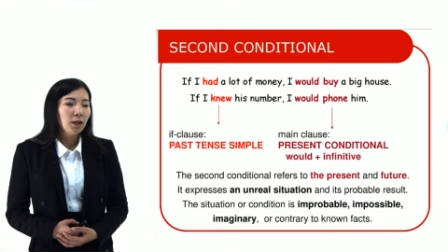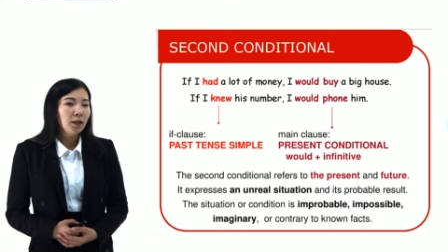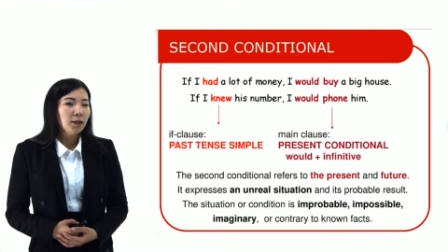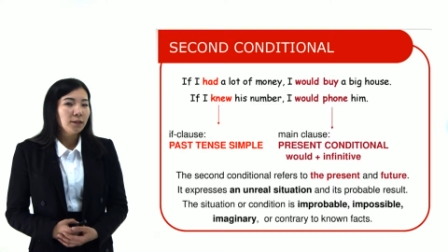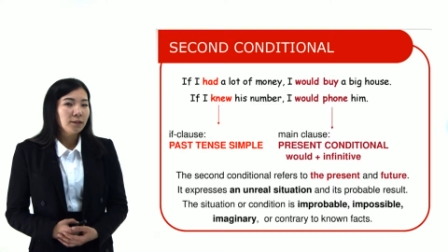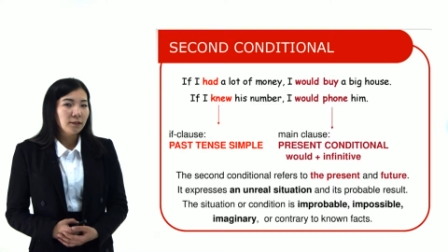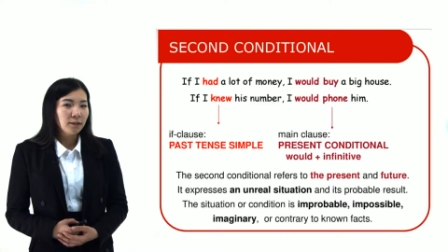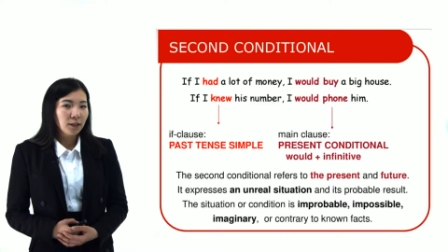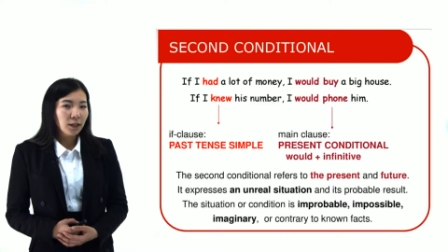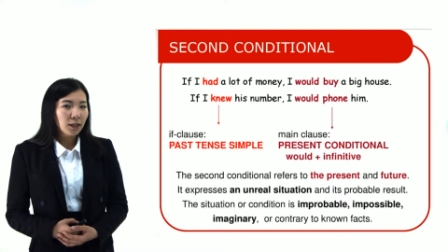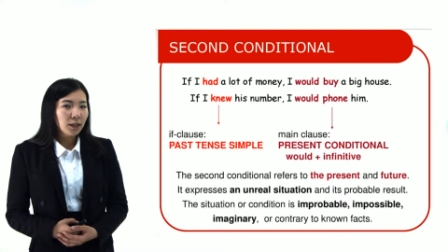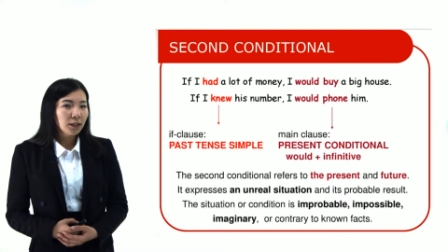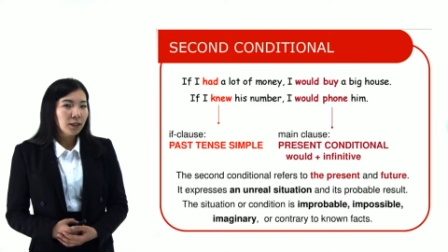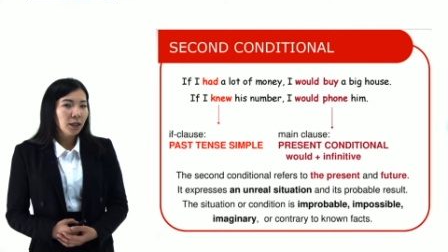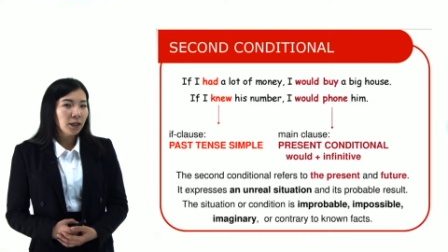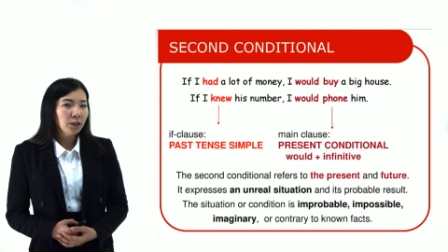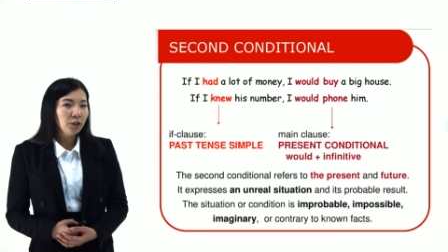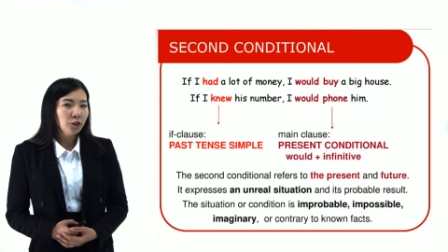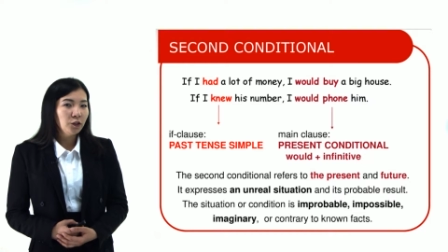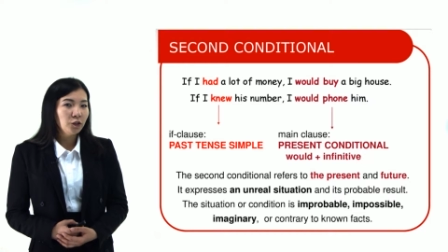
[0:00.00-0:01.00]
Second
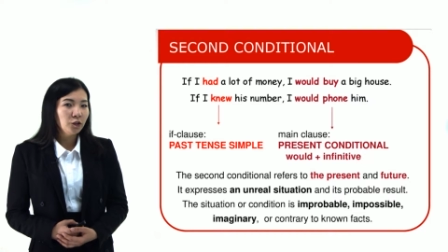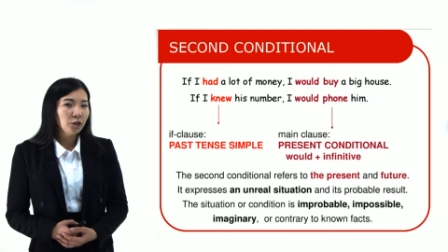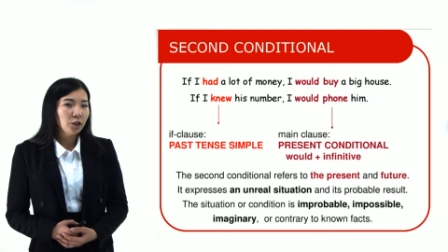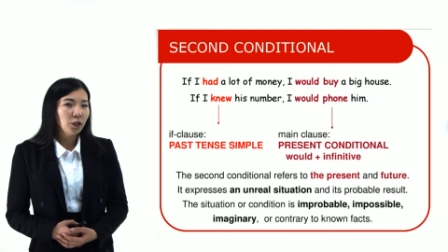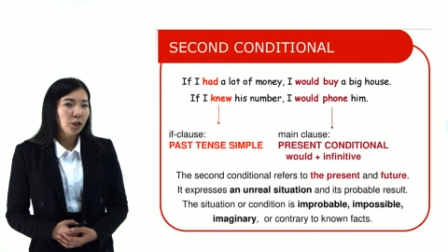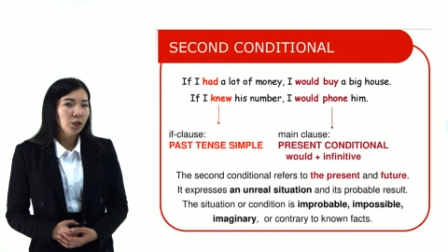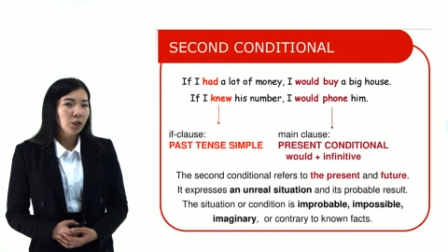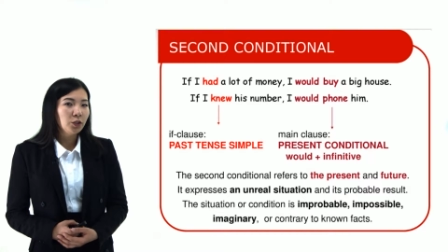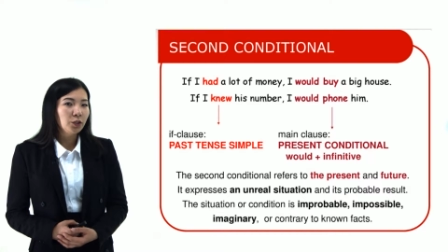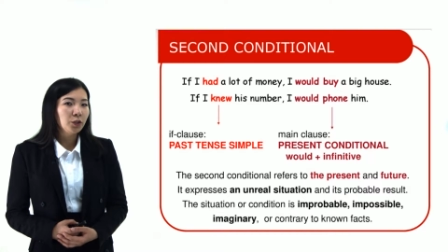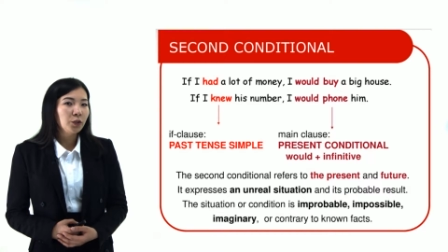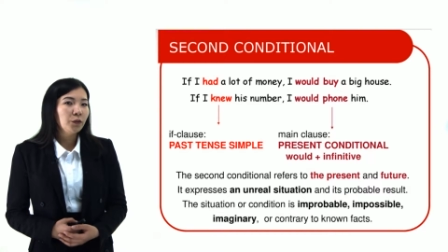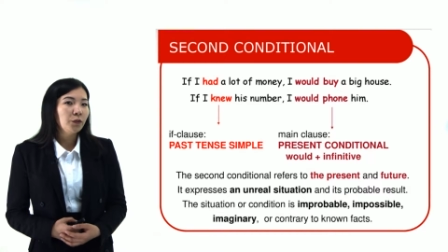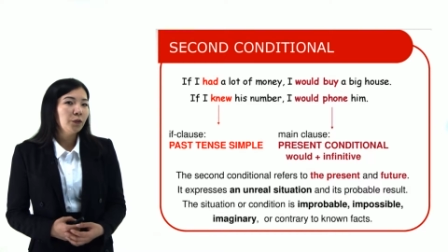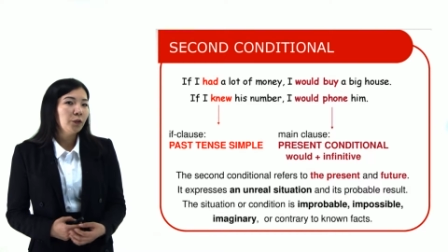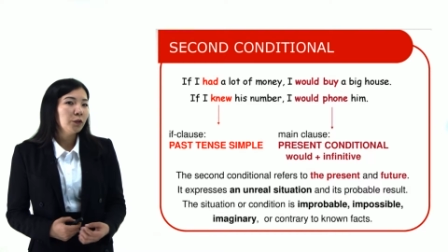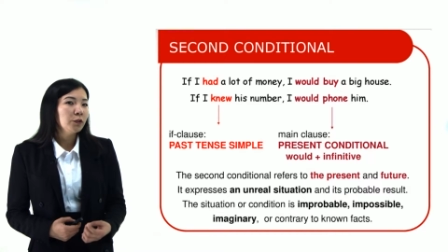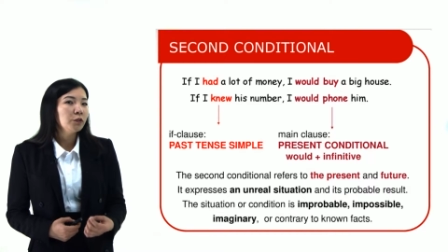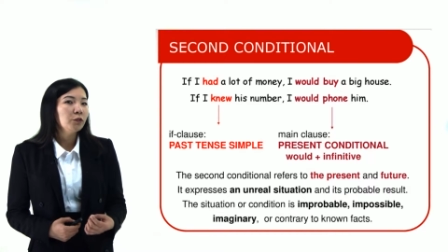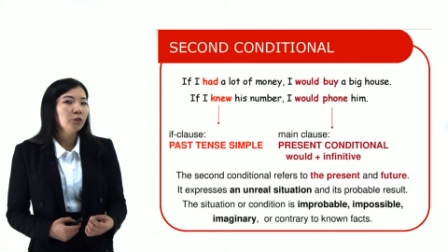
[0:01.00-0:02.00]
conditional
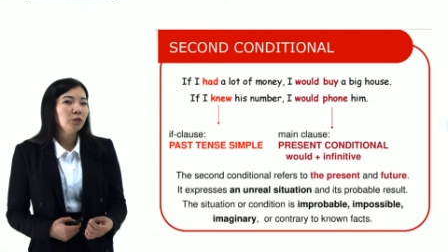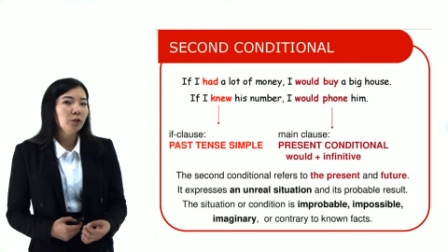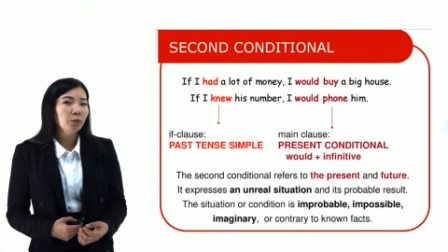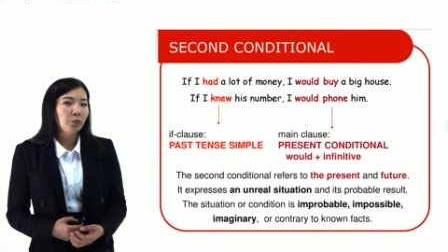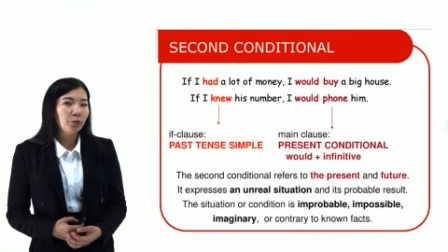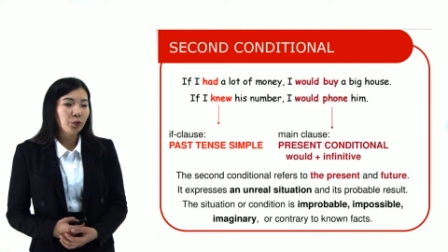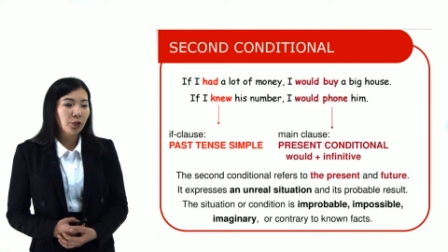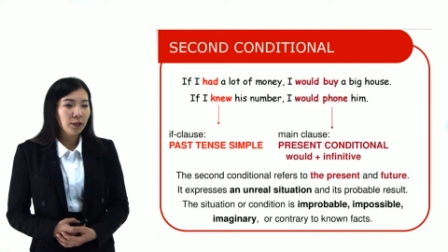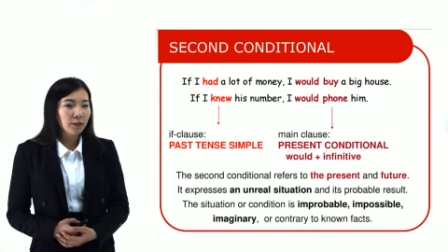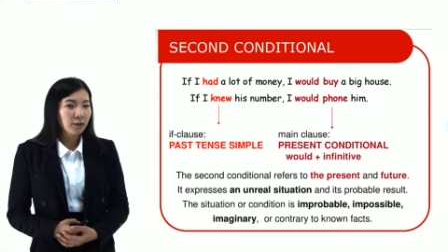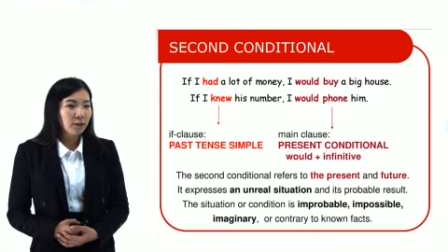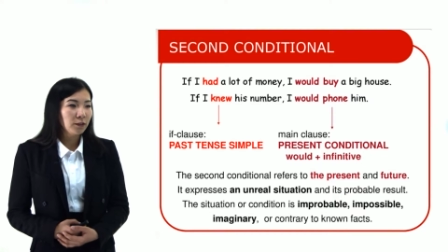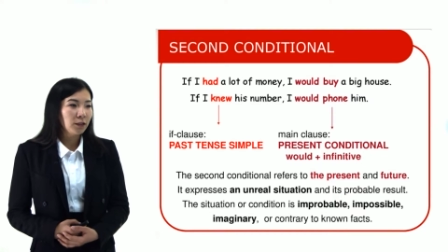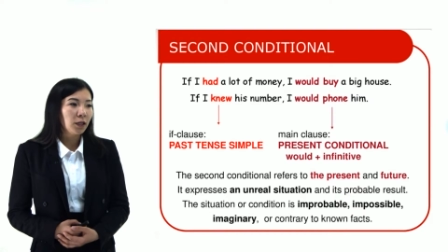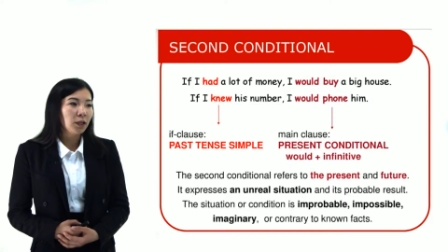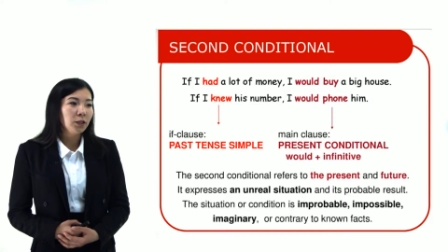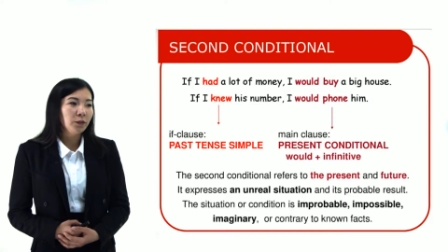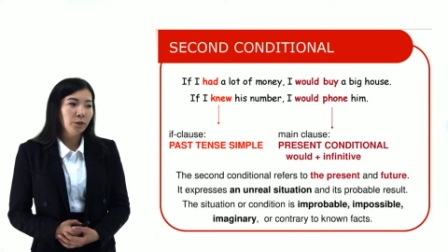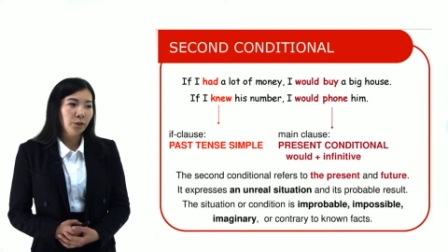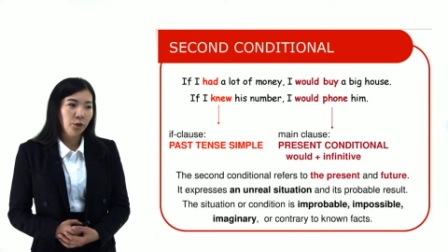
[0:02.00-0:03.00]
refers to the present
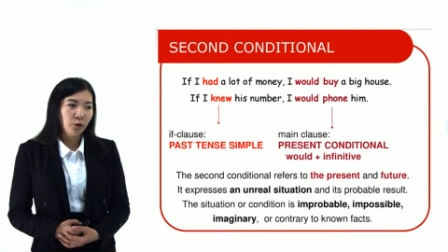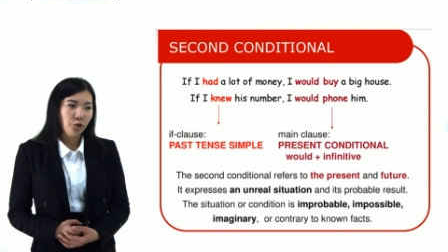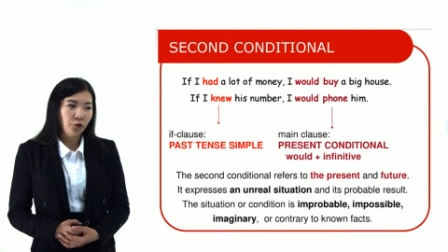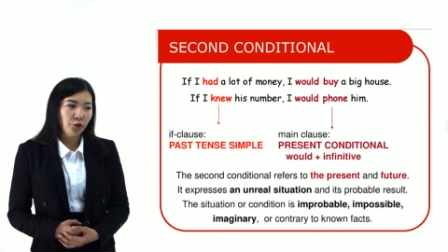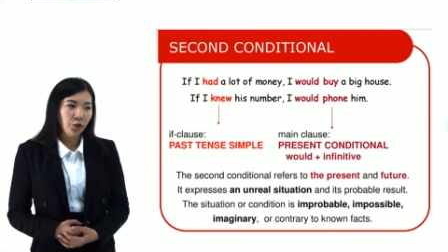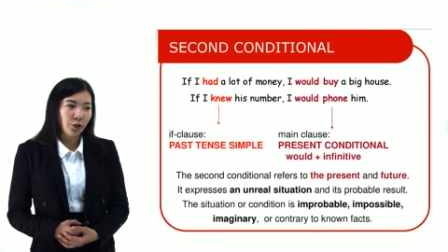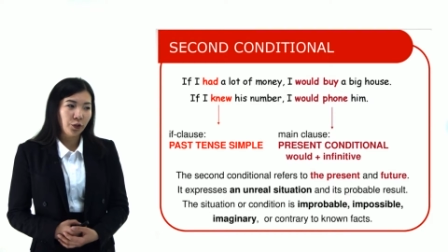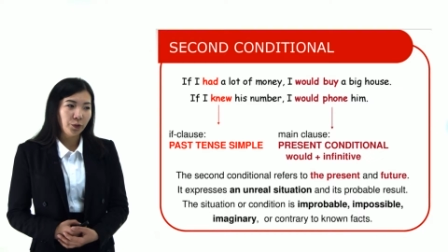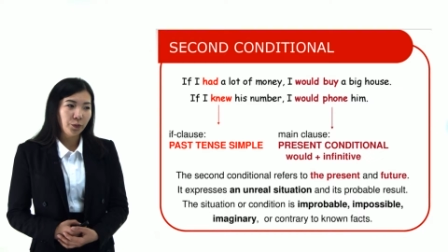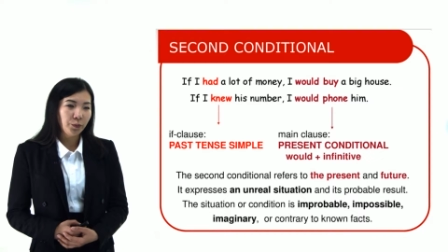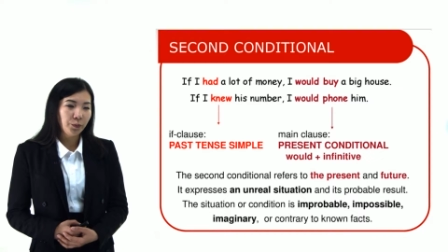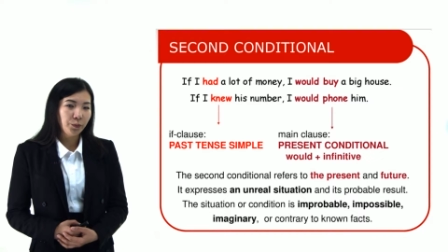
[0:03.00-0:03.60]
and the future.